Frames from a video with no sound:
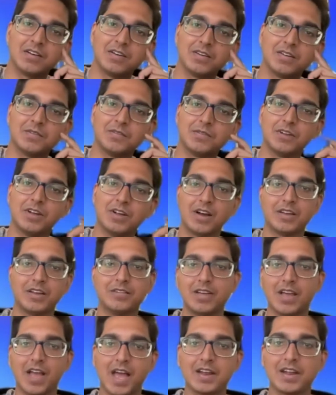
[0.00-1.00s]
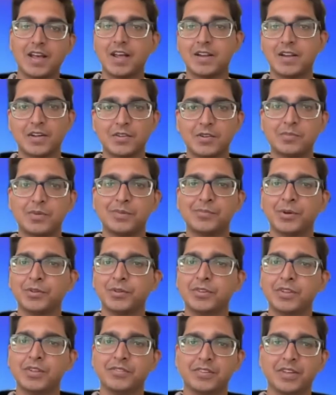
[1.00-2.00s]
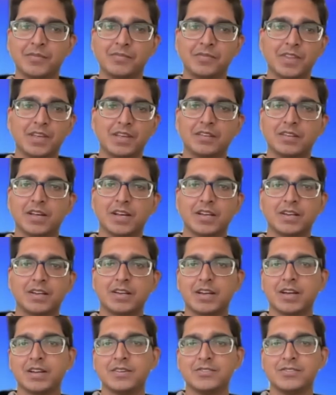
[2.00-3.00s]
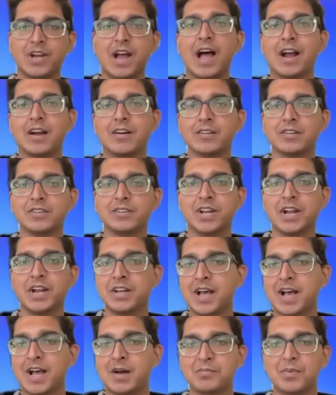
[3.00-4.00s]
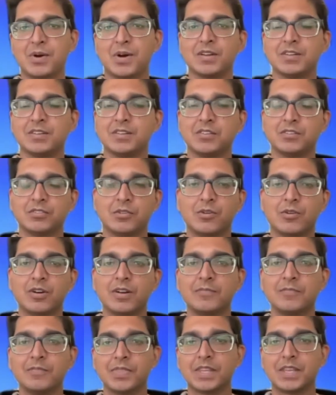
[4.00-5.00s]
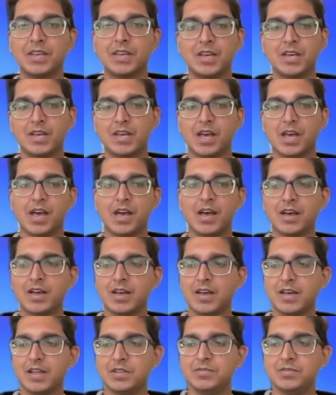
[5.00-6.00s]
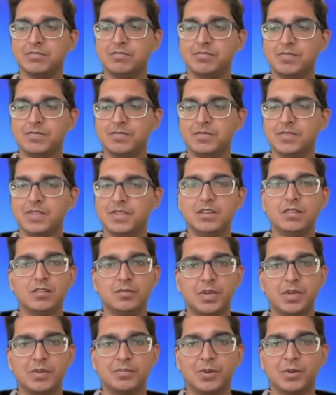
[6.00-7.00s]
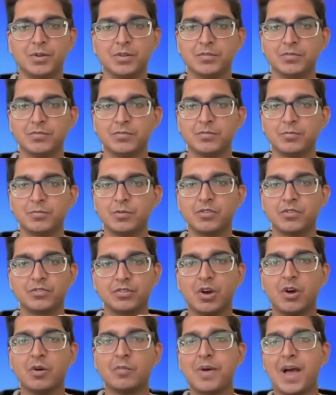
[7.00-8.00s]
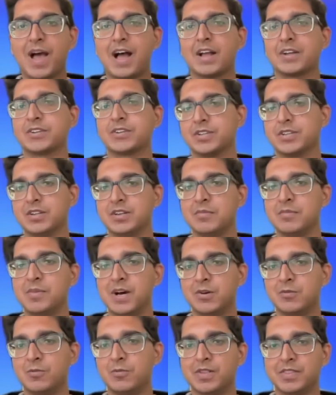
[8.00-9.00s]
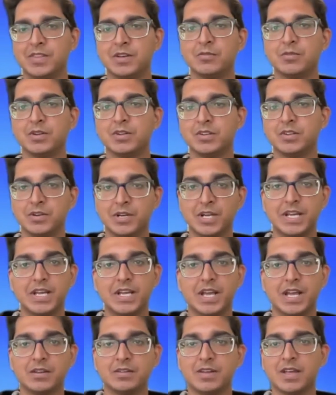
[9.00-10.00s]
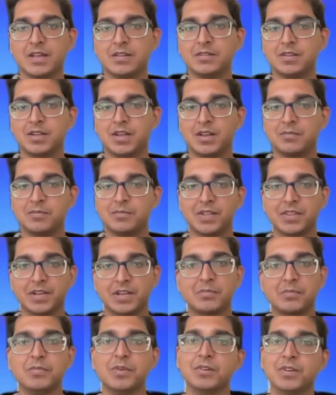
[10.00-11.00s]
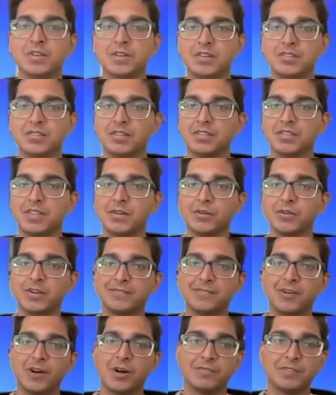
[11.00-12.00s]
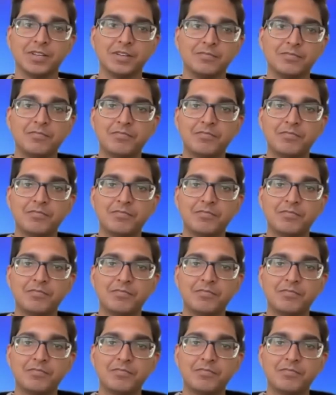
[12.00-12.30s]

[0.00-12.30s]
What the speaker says: and had other people do the same thing, like Jack or JNap on Discord. And these people were so passionate about what they were doing and about the communities that they were involved in,